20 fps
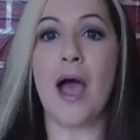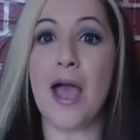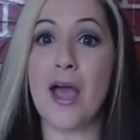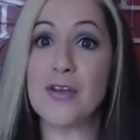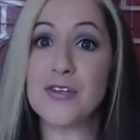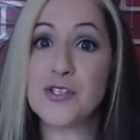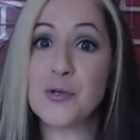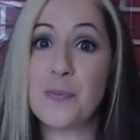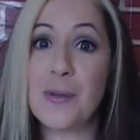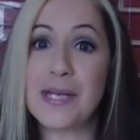I
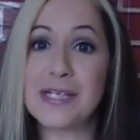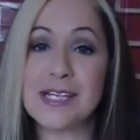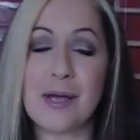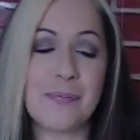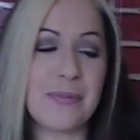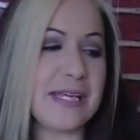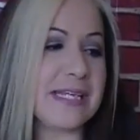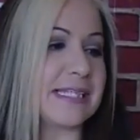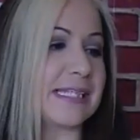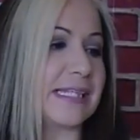also picked
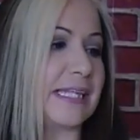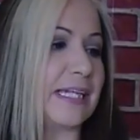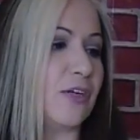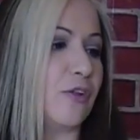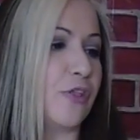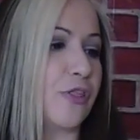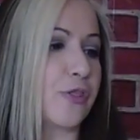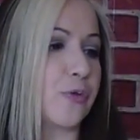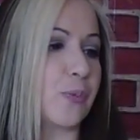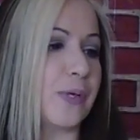up these
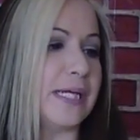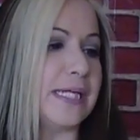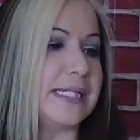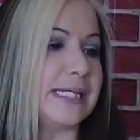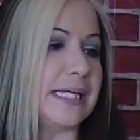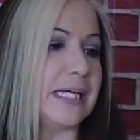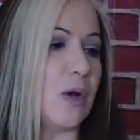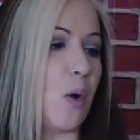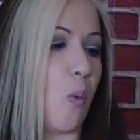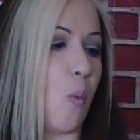little
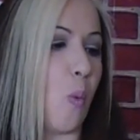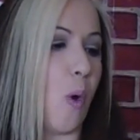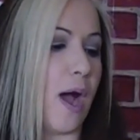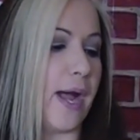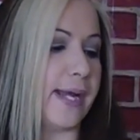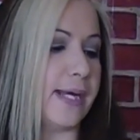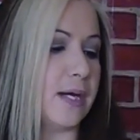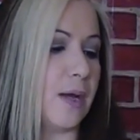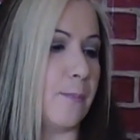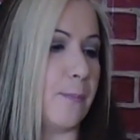3D
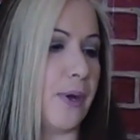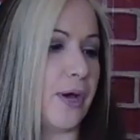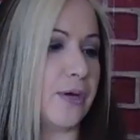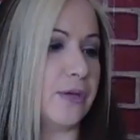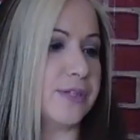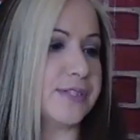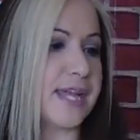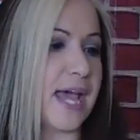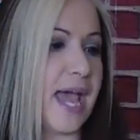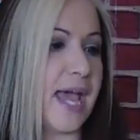wine
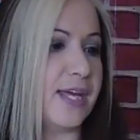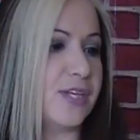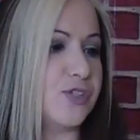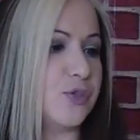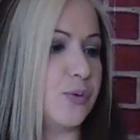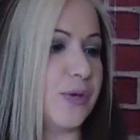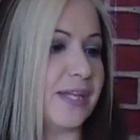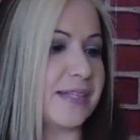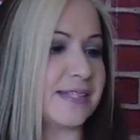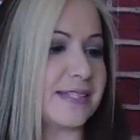bottle tags.
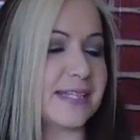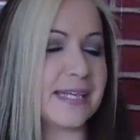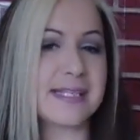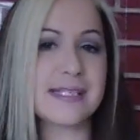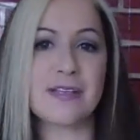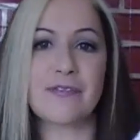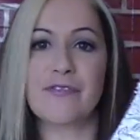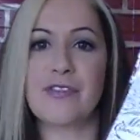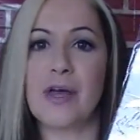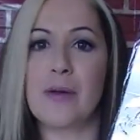You get
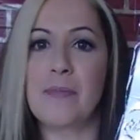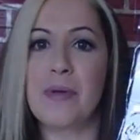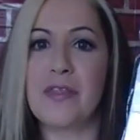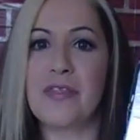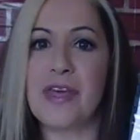6 of them.